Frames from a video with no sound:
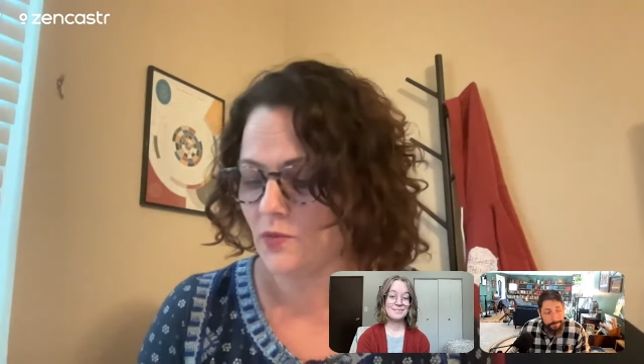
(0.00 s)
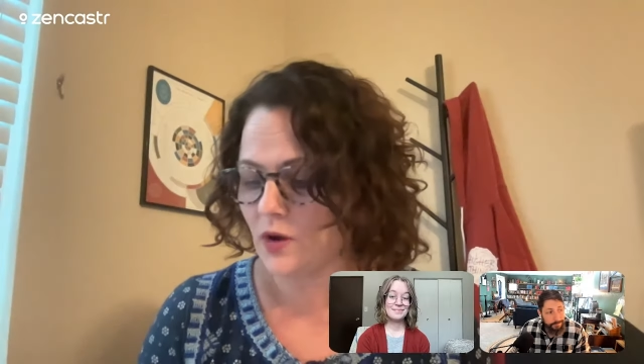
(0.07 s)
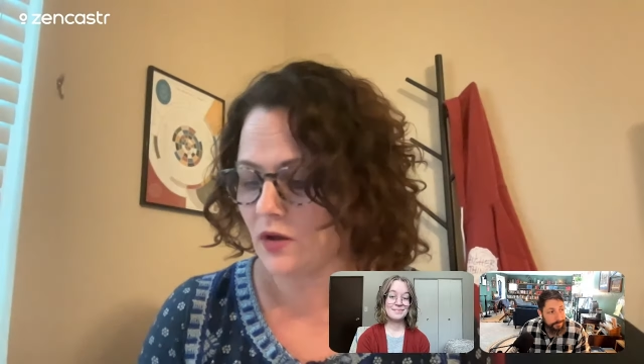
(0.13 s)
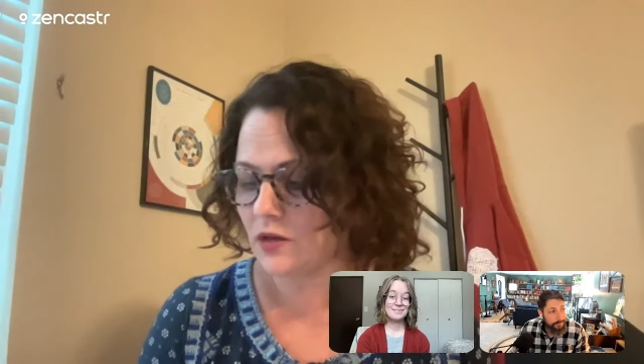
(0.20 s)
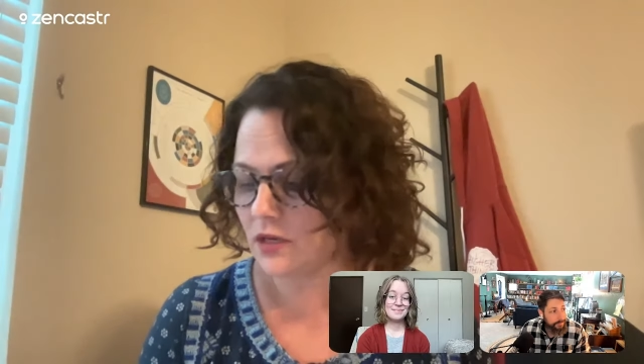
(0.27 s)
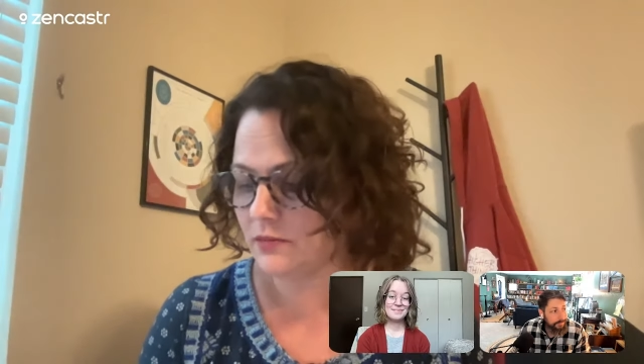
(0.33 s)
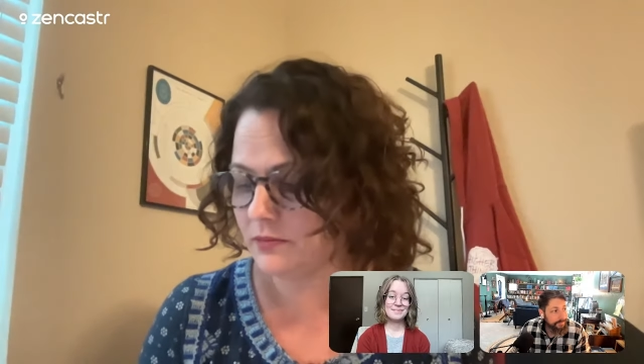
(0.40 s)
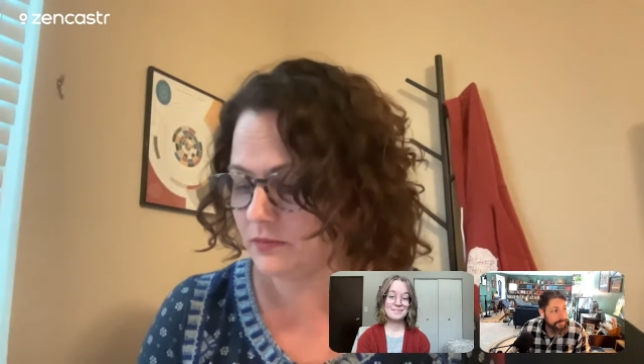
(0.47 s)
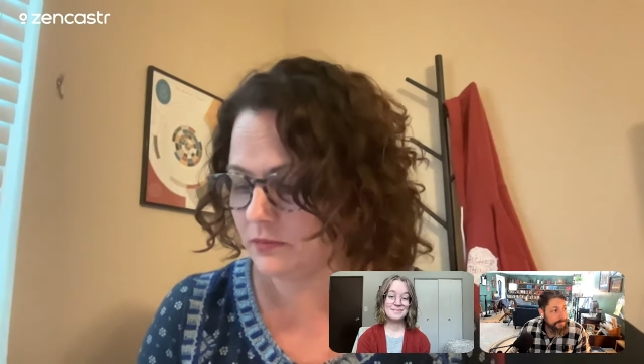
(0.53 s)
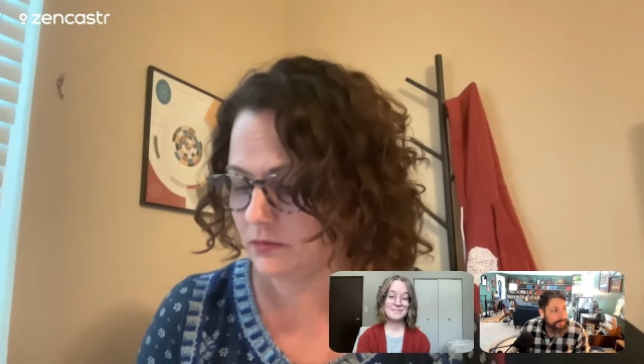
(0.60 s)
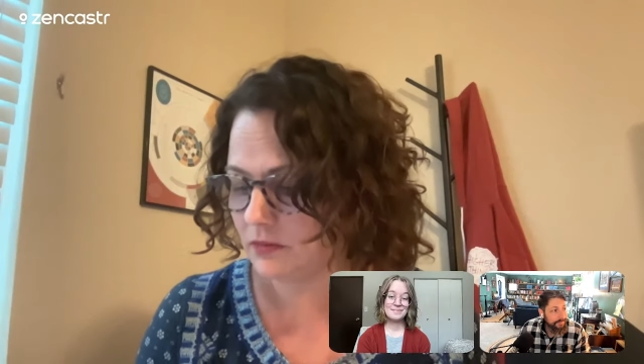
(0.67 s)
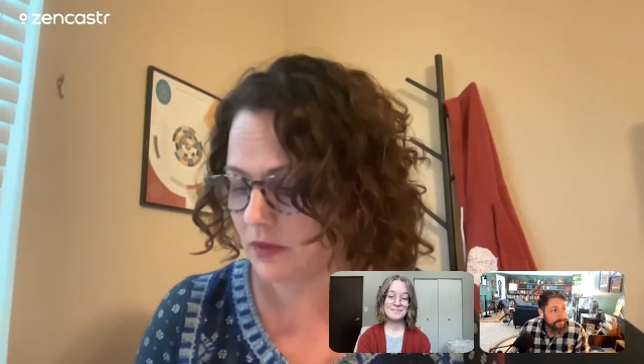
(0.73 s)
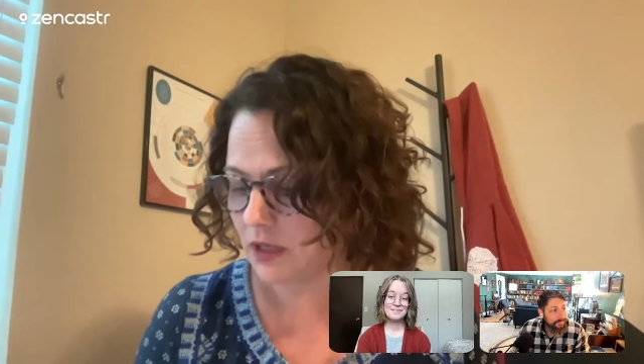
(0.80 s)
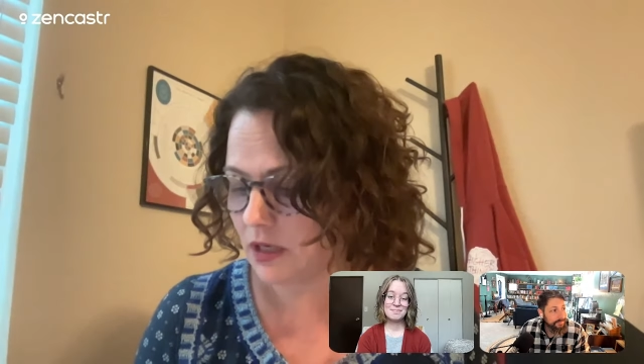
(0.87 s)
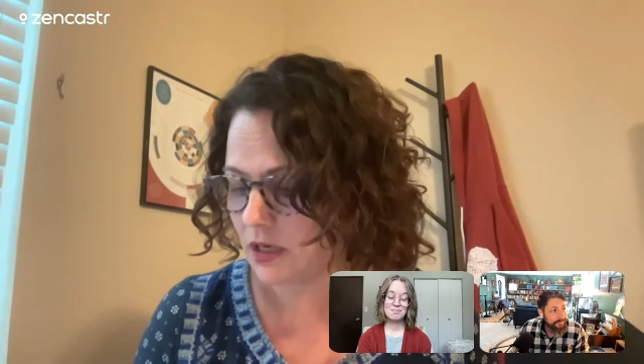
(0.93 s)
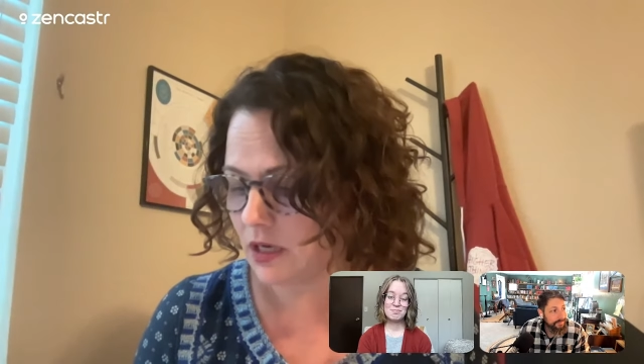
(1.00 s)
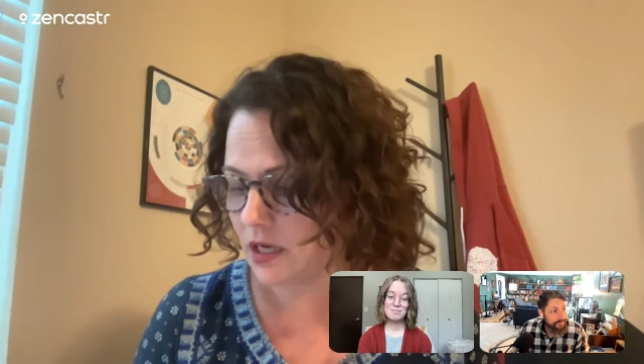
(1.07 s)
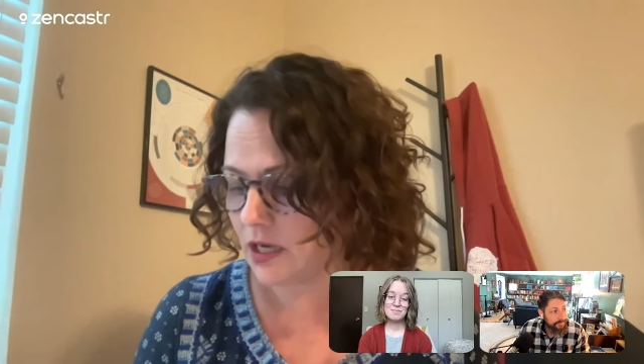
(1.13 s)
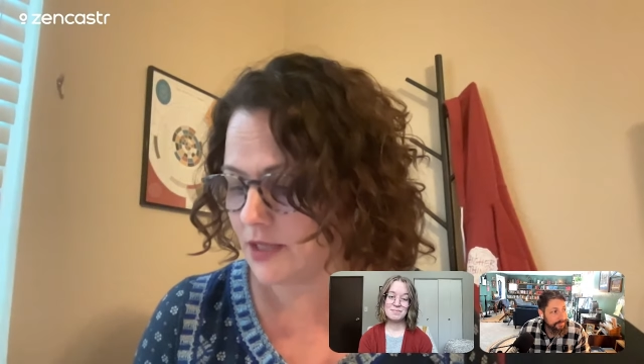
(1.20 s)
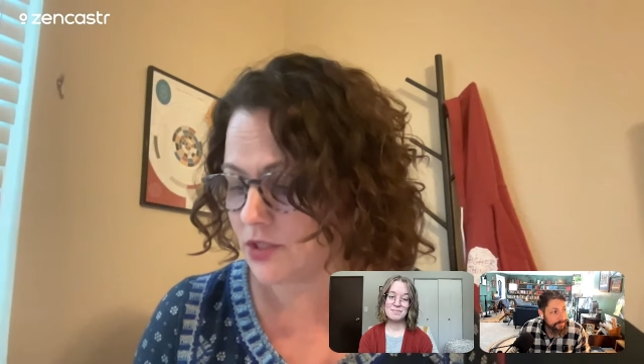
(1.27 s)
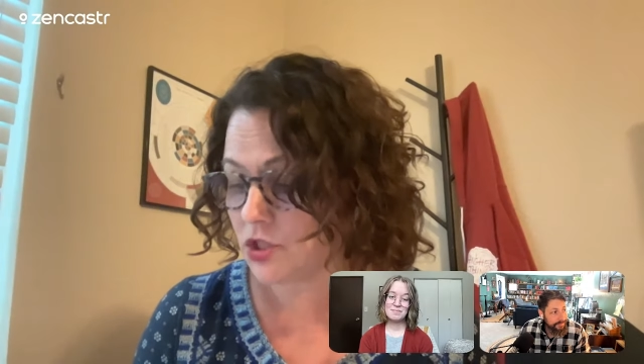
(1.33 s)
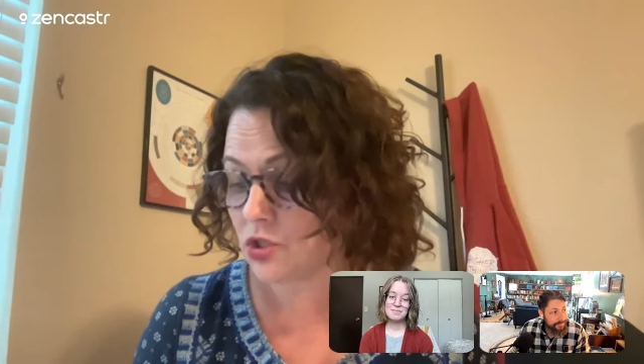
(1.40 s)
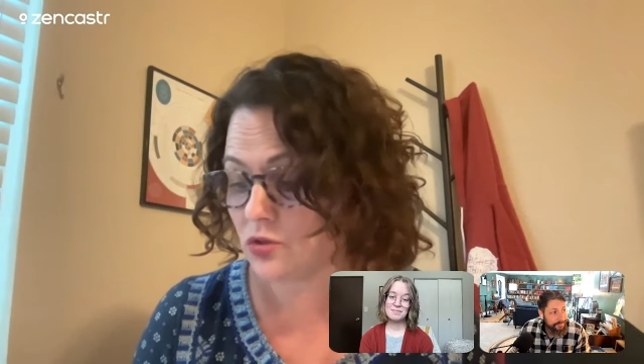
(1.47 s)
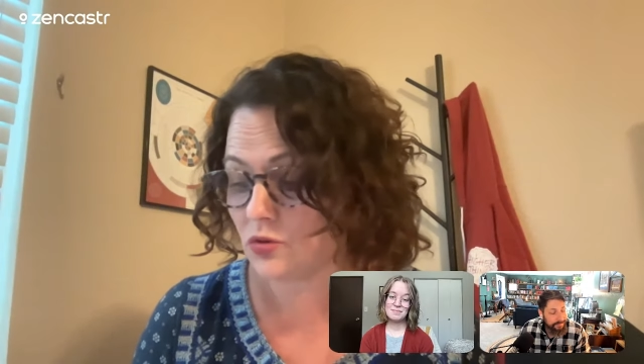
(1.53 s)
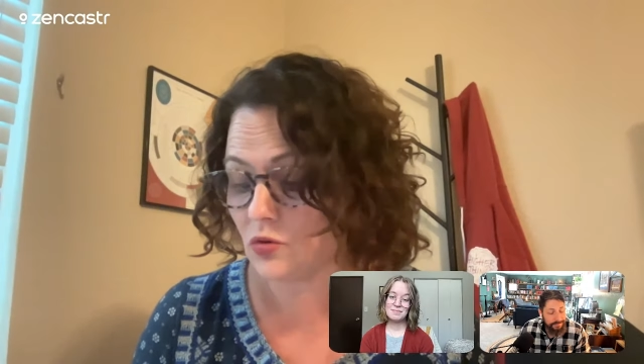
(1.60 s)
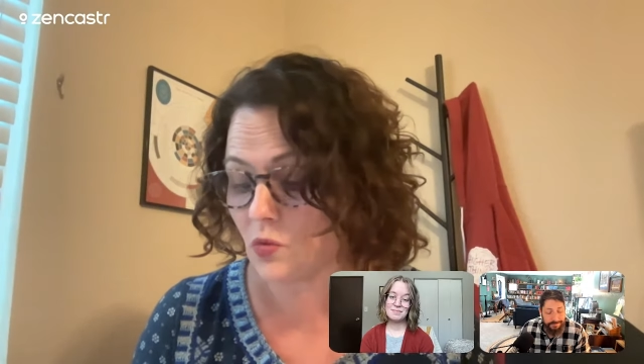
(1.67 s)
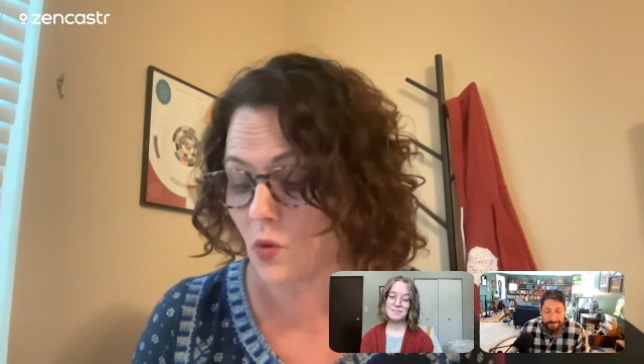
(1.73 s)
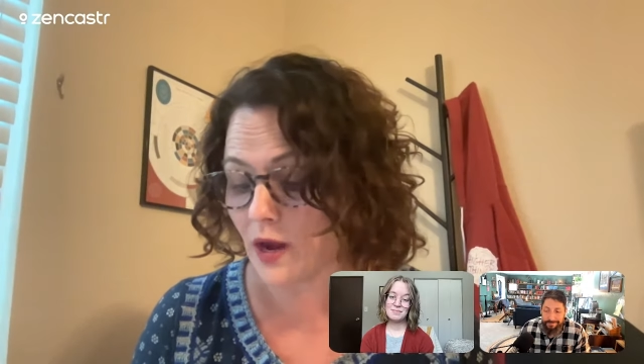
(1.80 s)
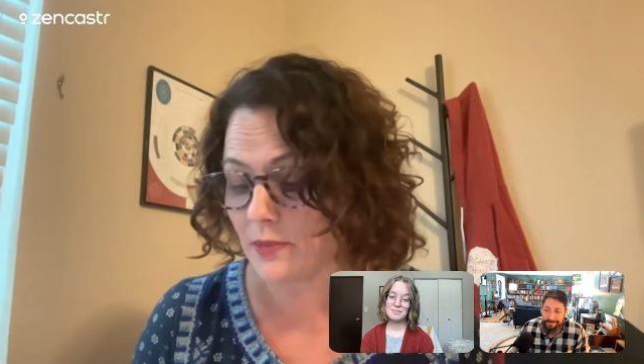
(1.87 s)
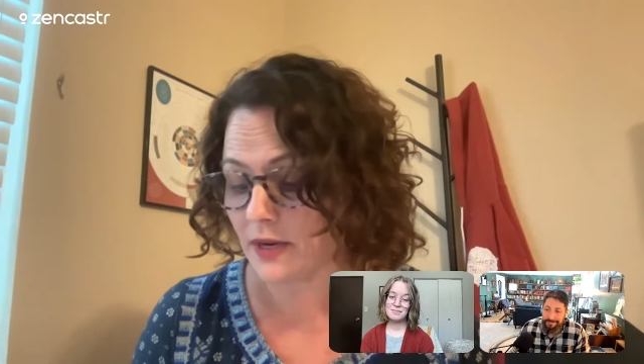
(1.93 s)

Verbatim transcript: welcome uh, to Why